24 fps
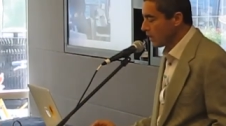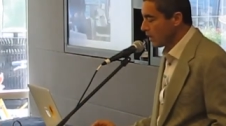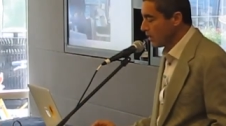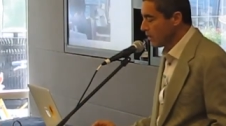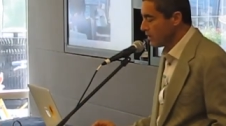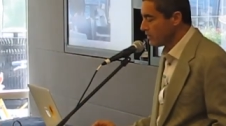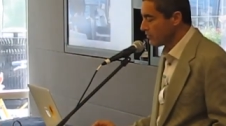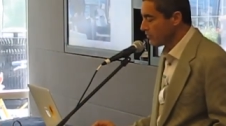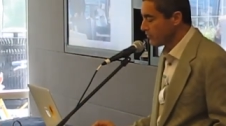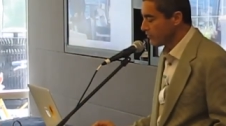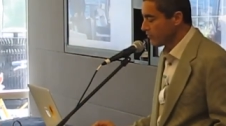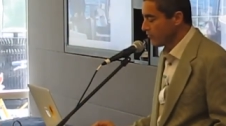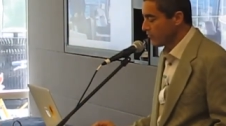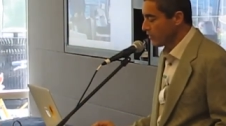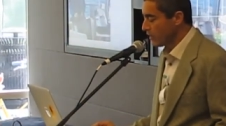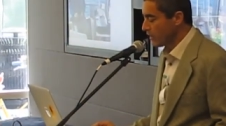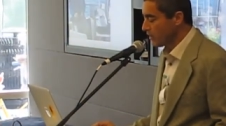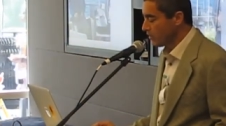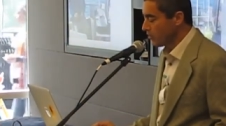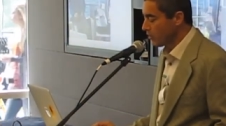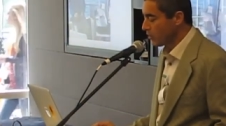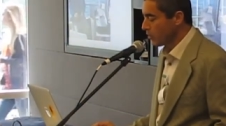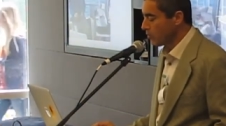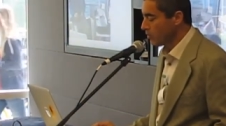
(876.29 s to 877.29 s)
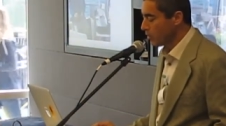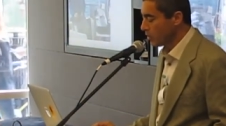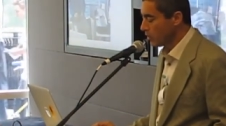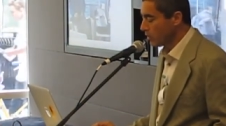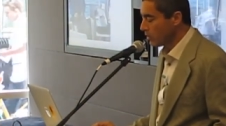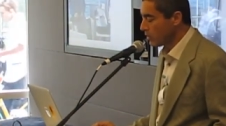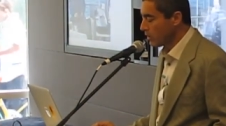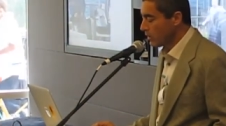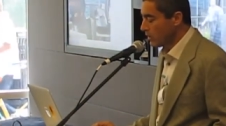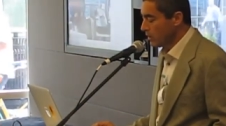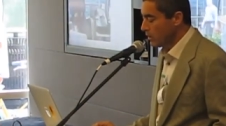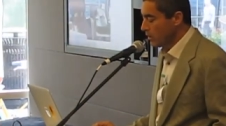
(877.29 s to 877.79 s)
It's very
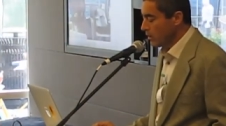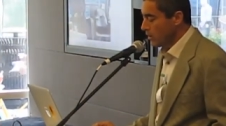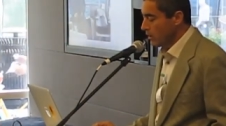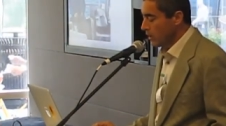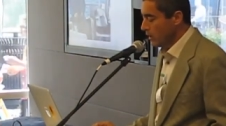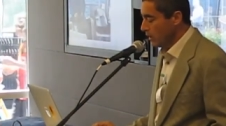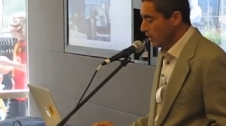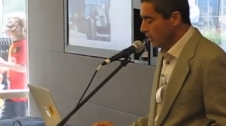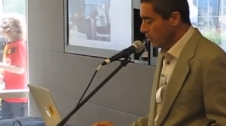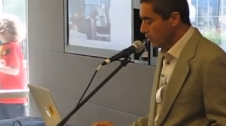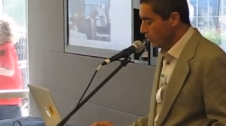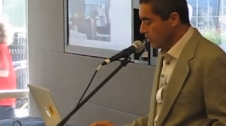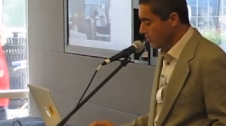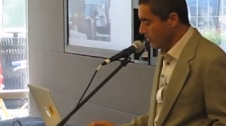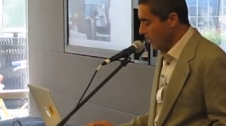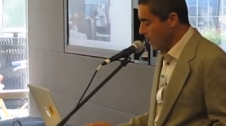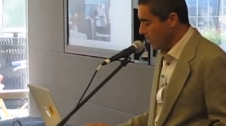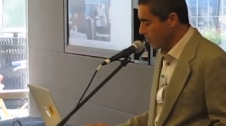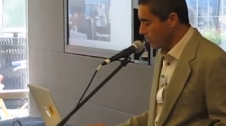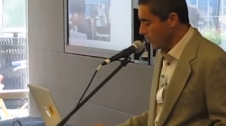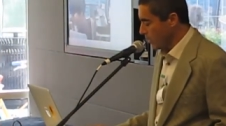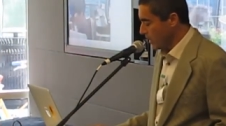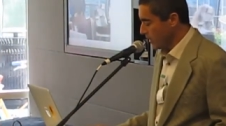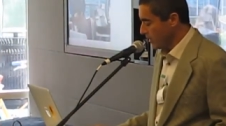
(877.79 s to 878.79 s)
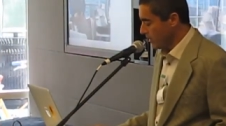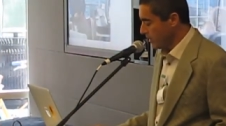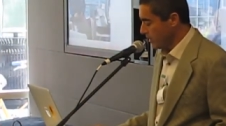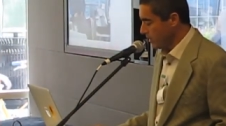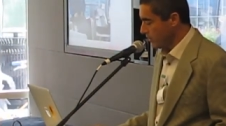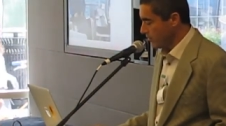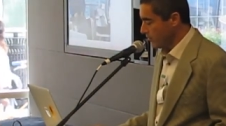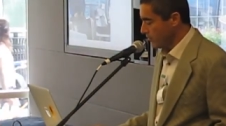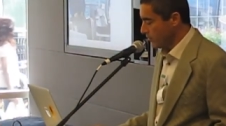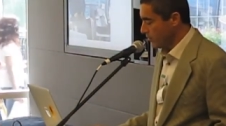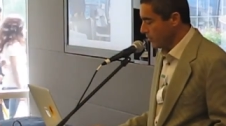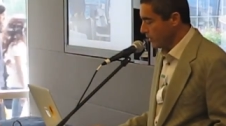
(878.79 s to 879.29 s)
durable. We've operated
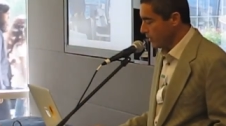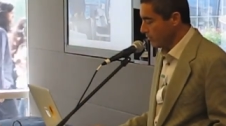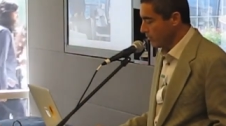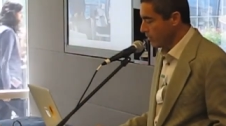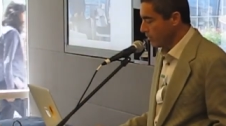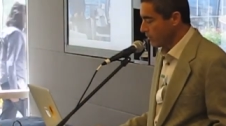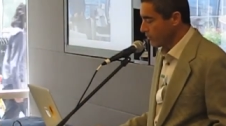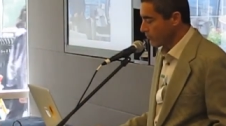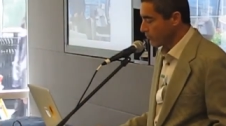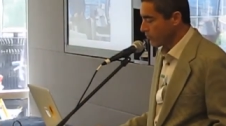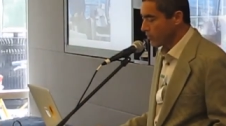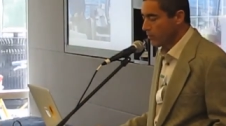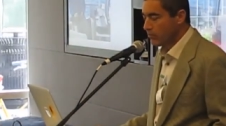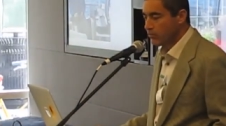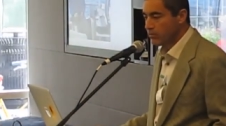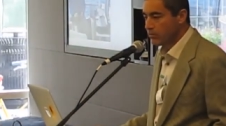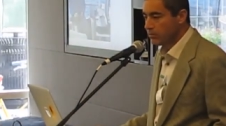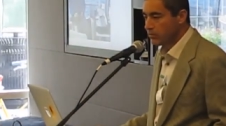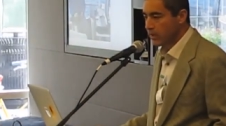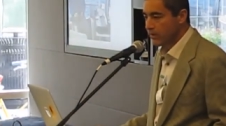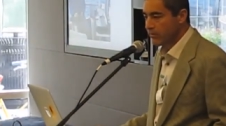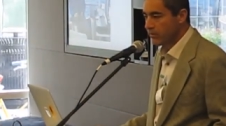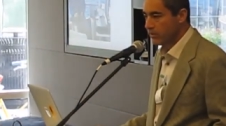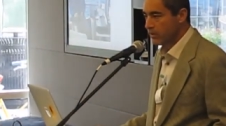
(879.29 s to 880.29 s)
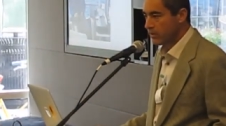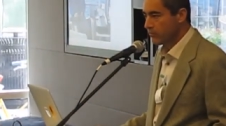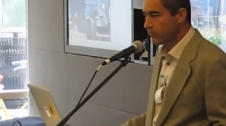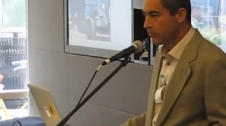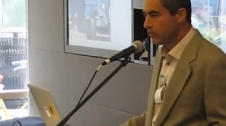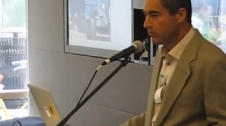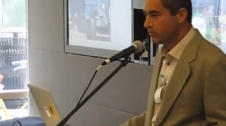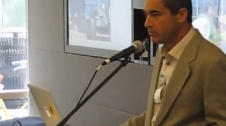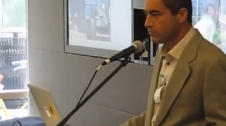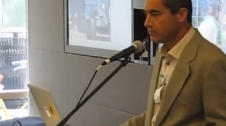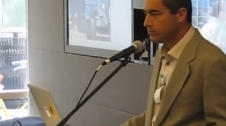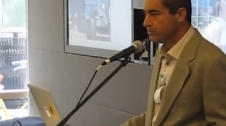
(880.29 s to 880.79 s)
it everything
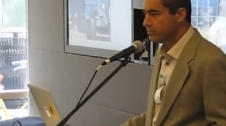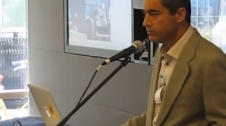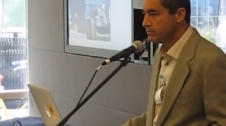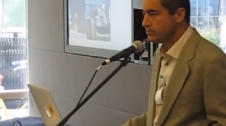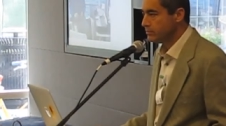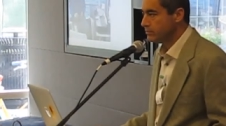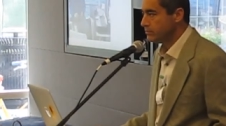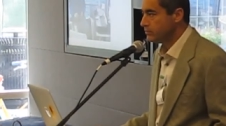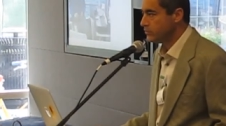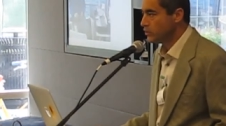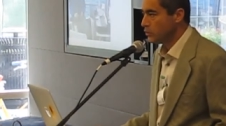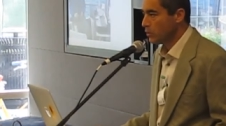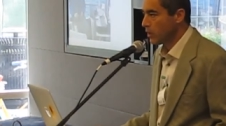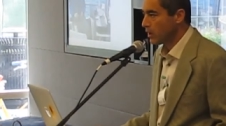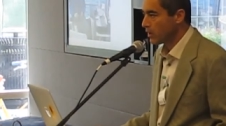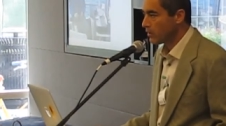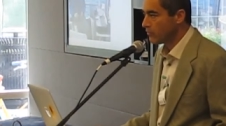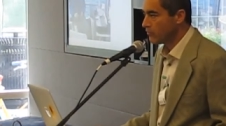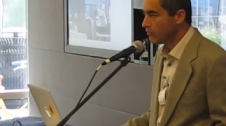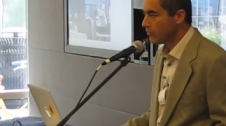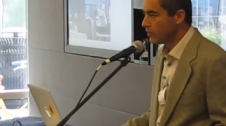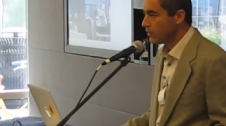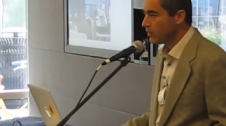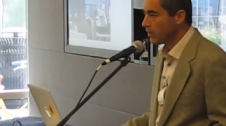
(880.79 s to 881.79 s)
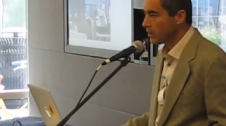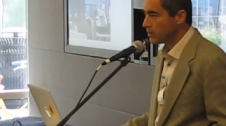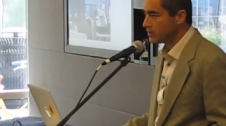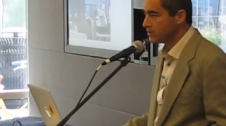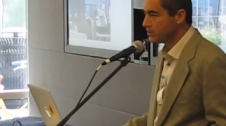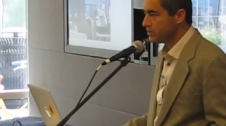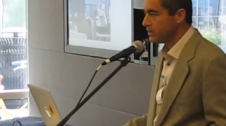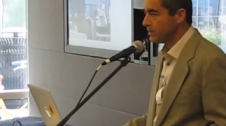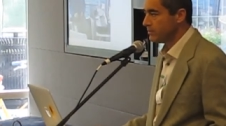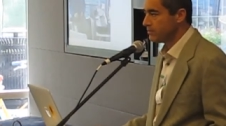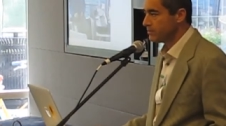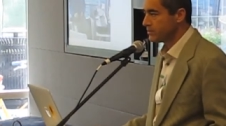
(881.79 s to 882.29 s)
from 200-foot long
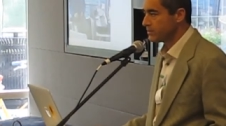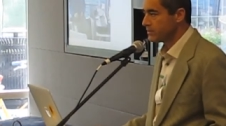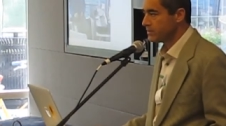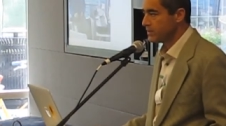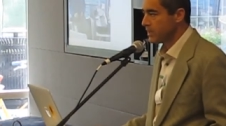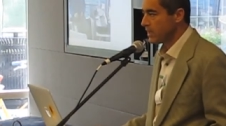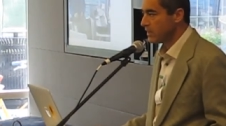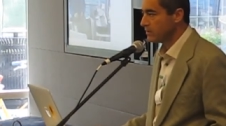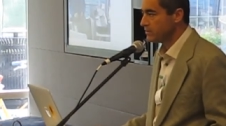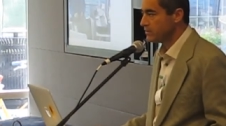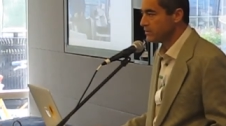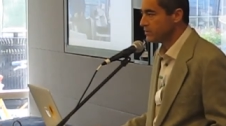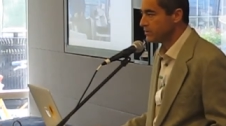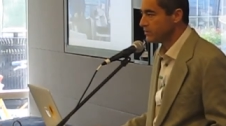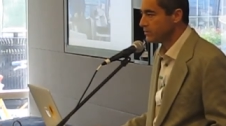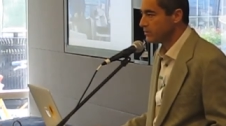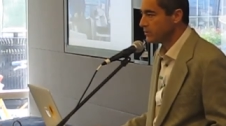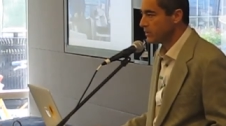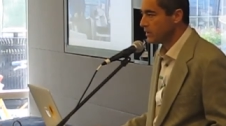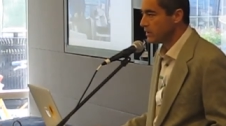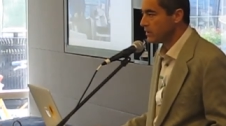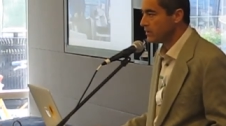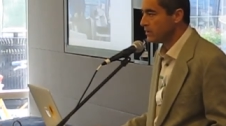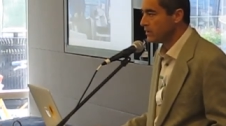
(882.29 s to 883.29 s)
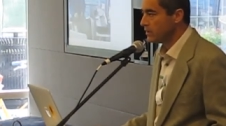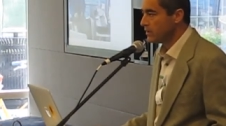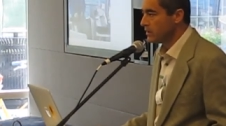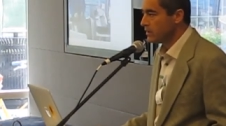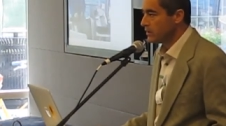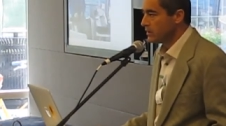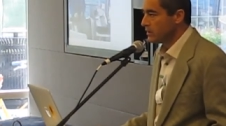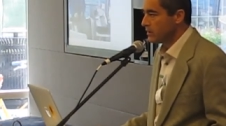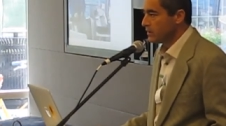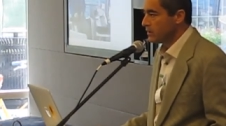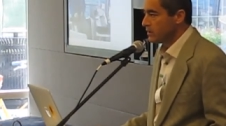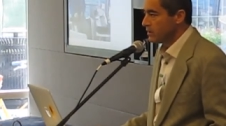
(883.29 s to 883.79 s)
ships down to
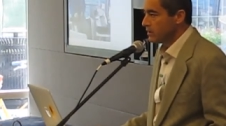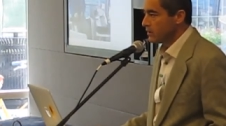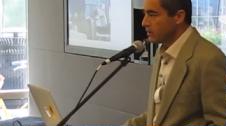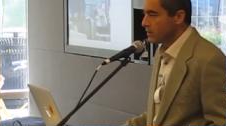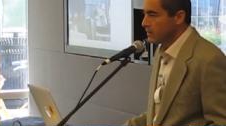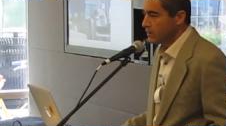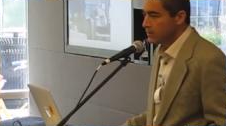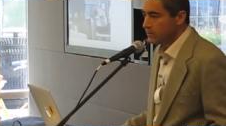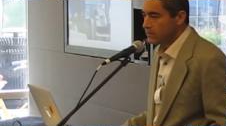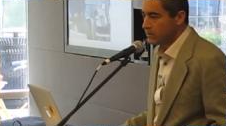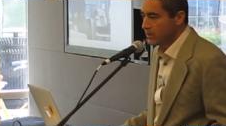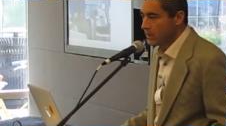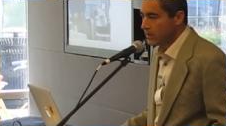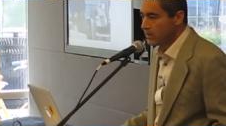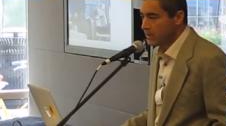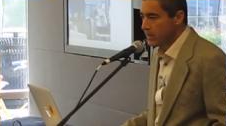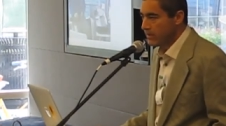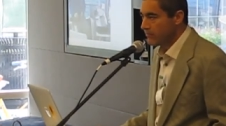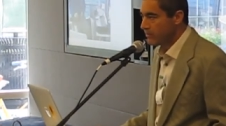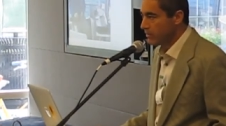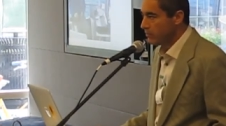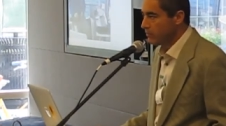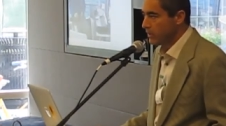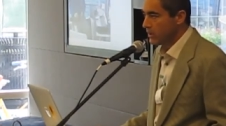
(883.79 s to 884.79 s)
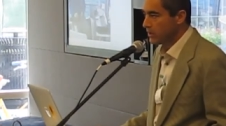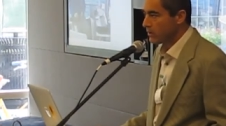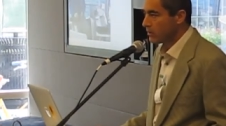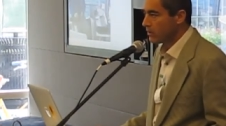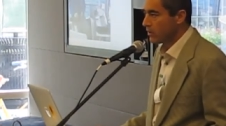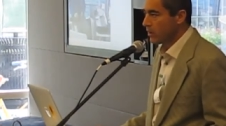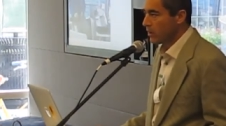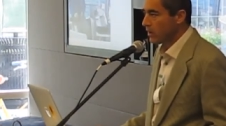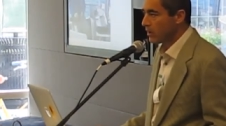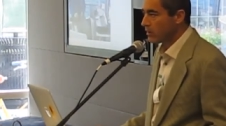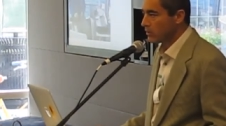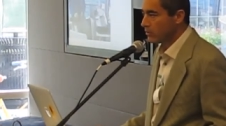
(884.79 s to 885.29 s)
11-meter
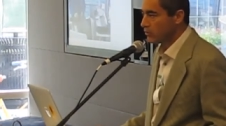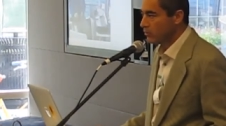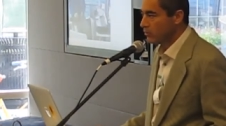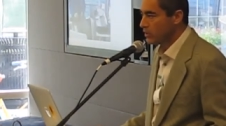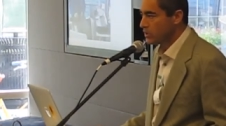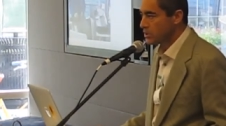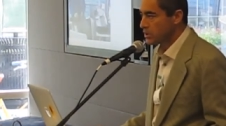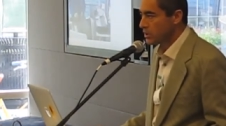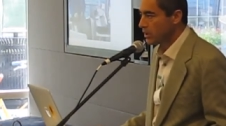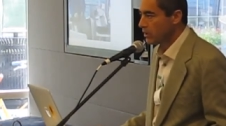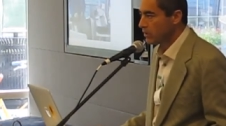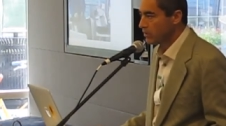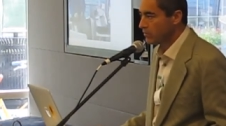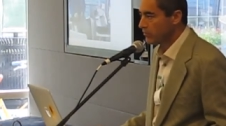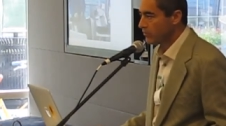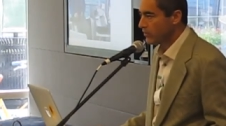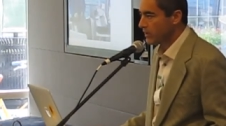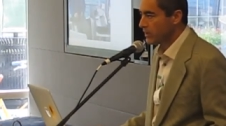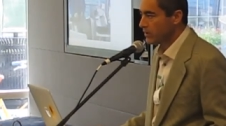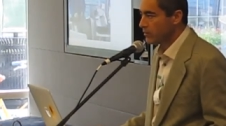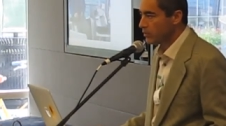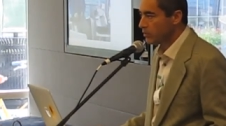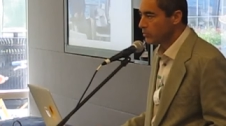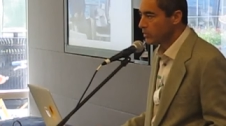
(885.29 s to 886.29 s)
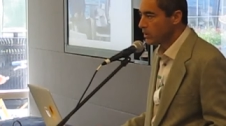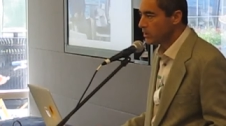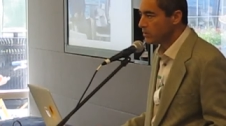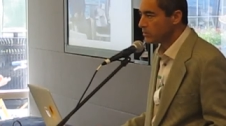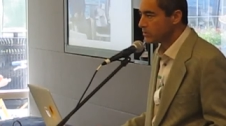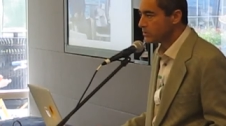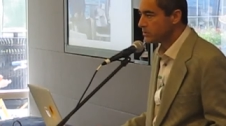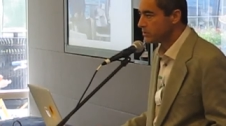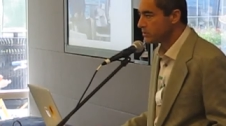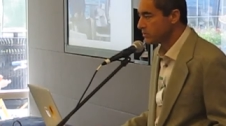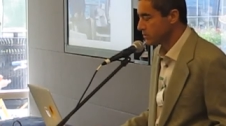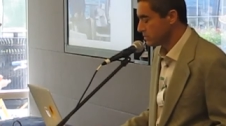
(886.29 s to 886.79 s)
long rigid hull inflatable
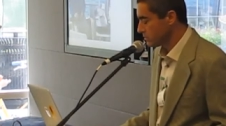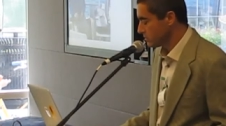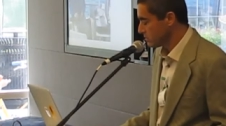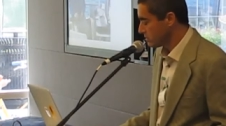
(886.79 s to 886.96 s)
boats,